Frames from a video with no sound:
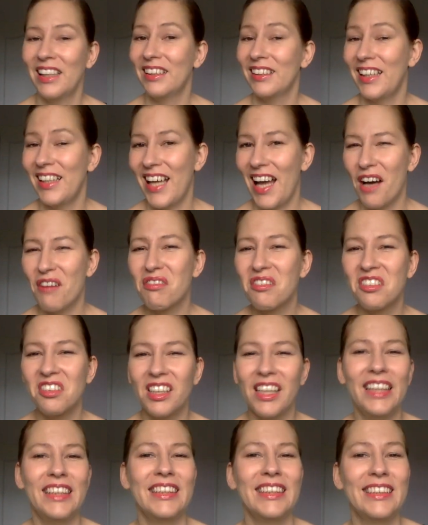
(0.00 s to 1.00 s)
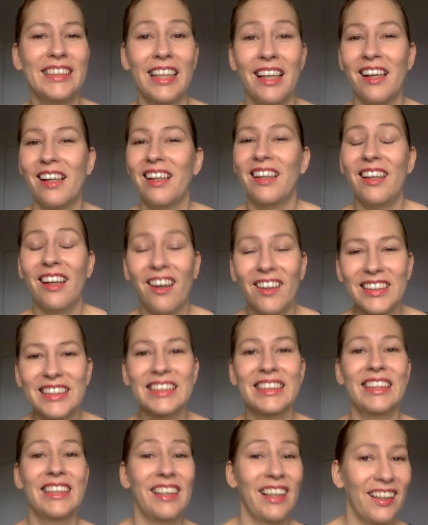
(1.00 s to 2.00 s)
They have created lots
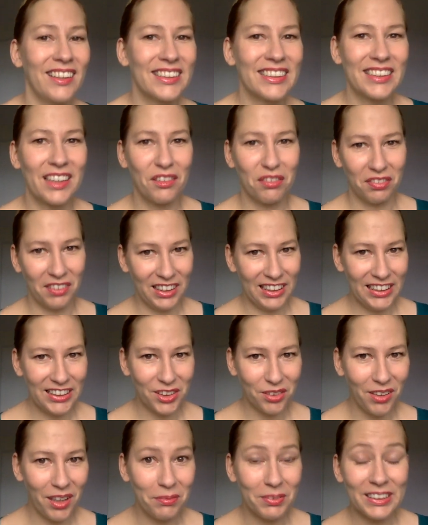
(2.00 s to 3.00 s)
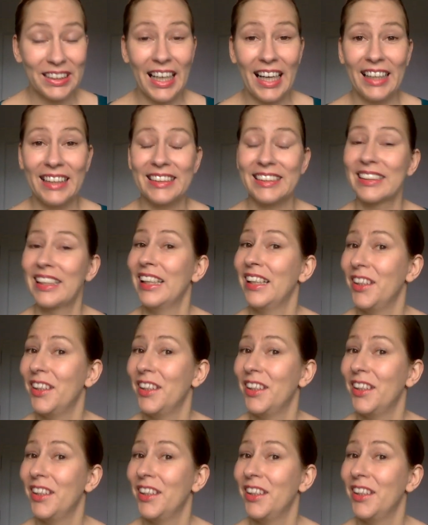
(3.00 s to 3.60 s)
and lots of niche websites.